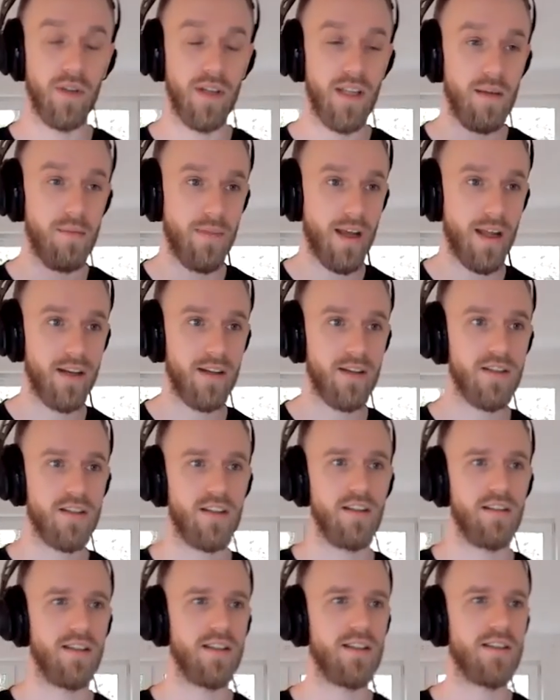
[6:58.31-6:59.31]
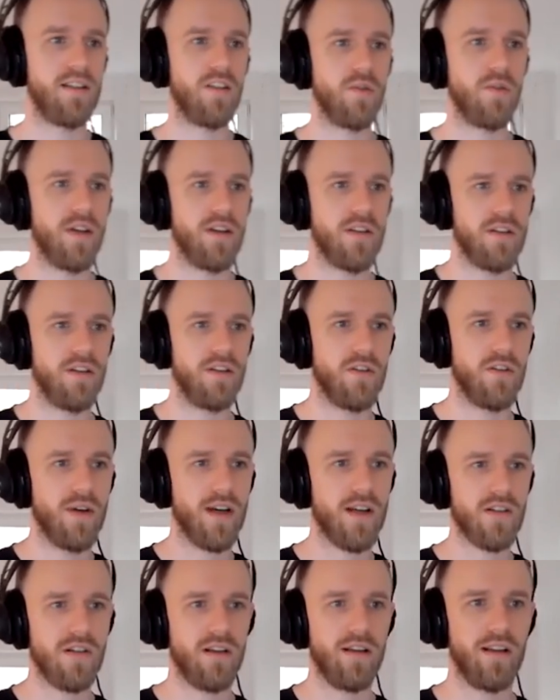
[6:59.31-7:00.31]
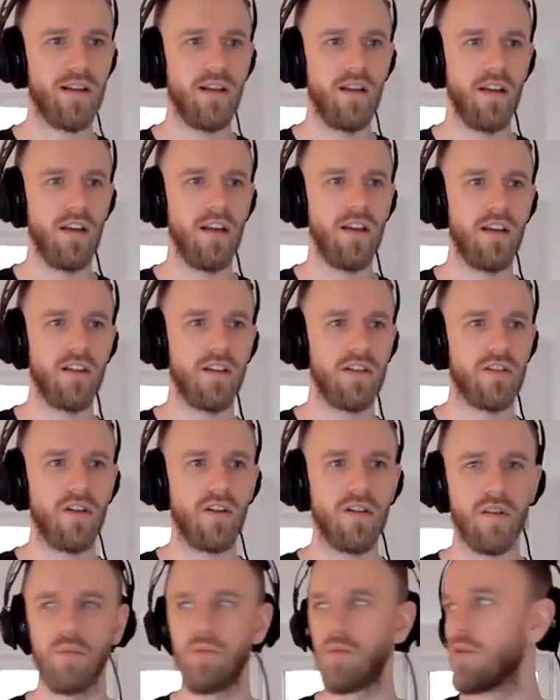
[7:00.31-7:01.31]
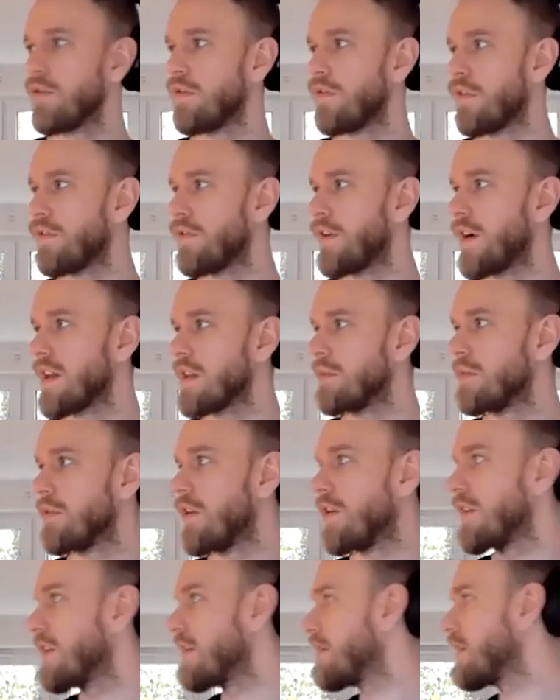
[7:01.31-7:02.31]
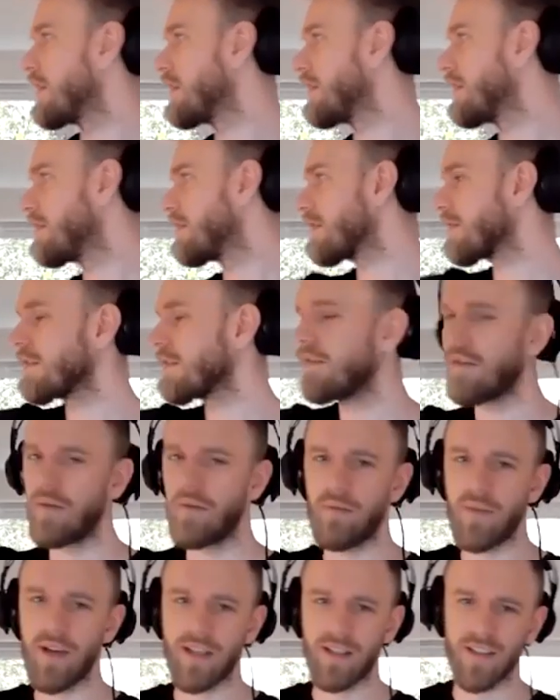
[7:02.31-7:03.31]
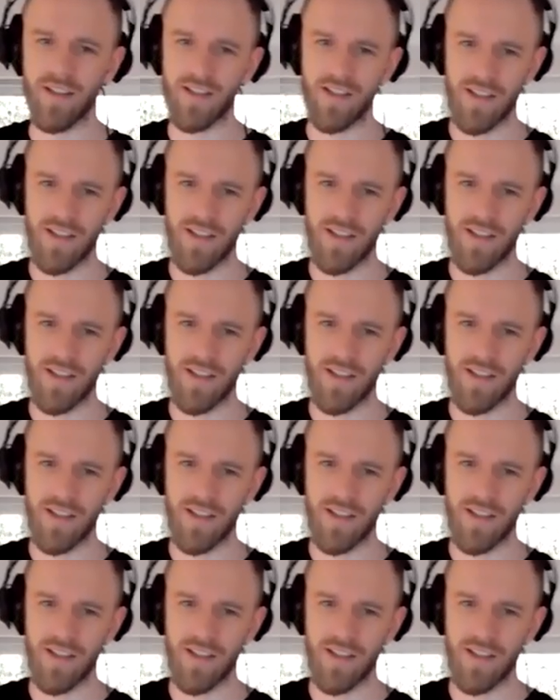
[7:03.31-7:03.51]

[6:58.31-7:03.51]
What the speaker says: But he managed in this situation to actually start the move, find the ball, and then make a